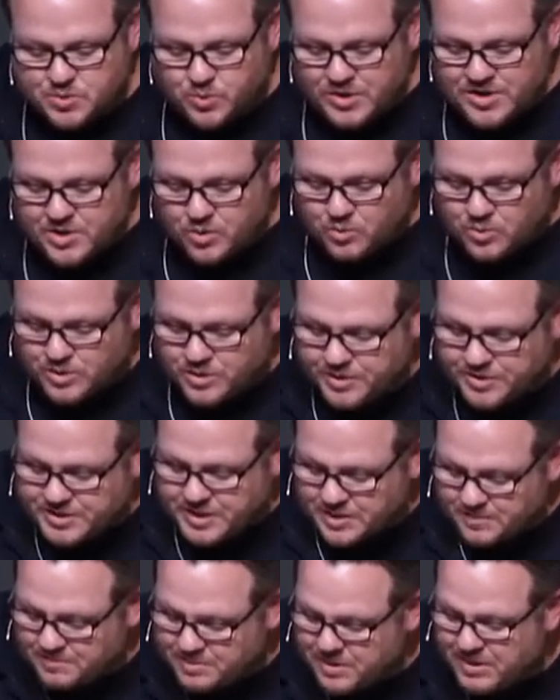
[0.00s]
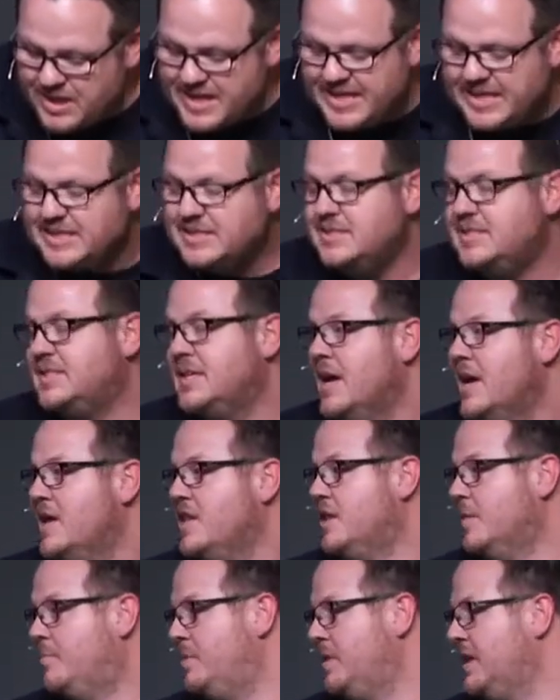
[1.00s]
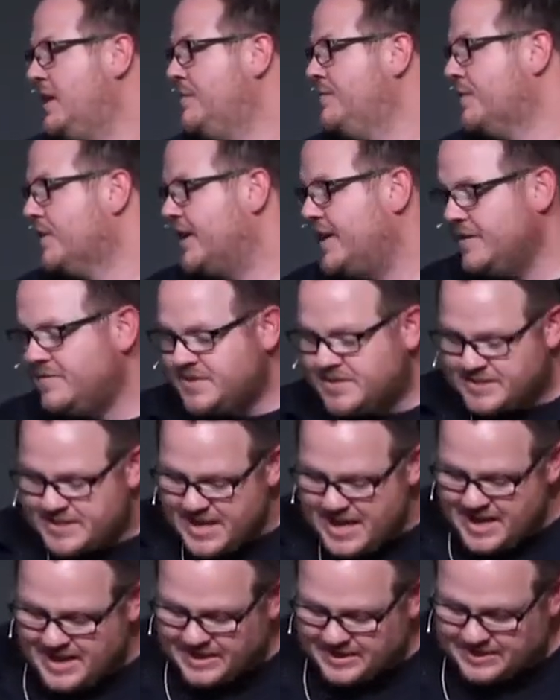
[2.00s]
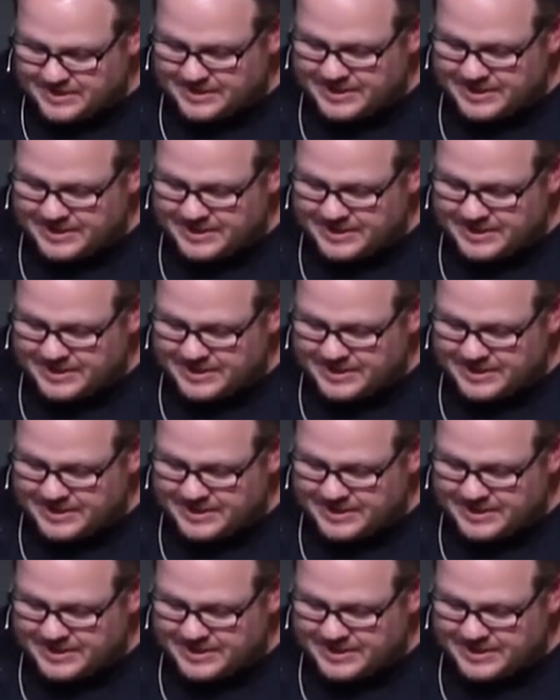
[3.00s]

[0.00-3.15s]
Where the world complains, the believer gives thank,